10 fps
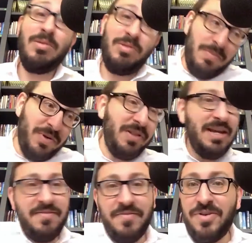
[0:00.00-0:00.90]
You put in the
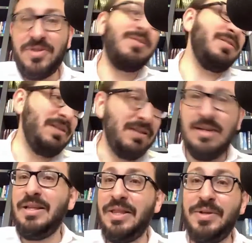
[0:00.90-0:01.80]
effort.
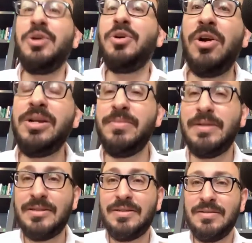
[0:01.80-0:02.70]
There's a good
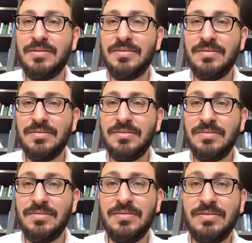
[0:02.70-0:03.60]
argument.
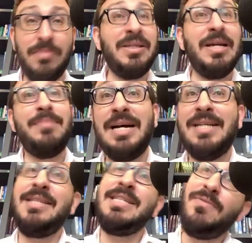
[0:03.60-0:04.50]
Sometimes
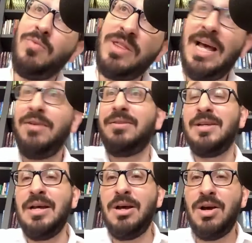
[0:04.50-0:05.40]
God says, even without
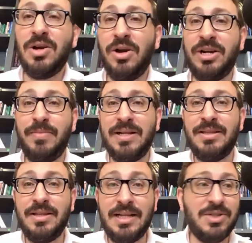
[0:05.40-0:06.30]
a good argument,
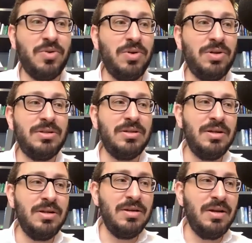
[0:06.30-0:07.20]
that's called
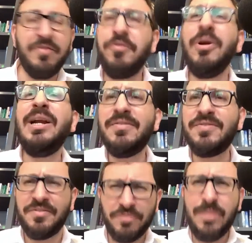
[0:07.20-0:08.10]
a free
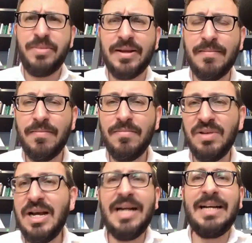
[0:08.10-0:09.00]
gift, a freebie.
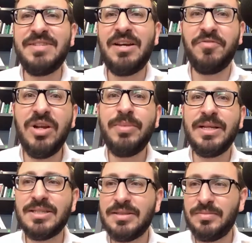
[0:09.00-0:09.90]
God gives out
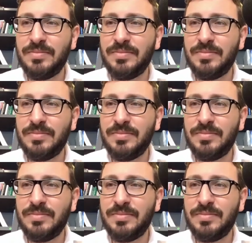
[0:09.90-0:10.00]
freebies.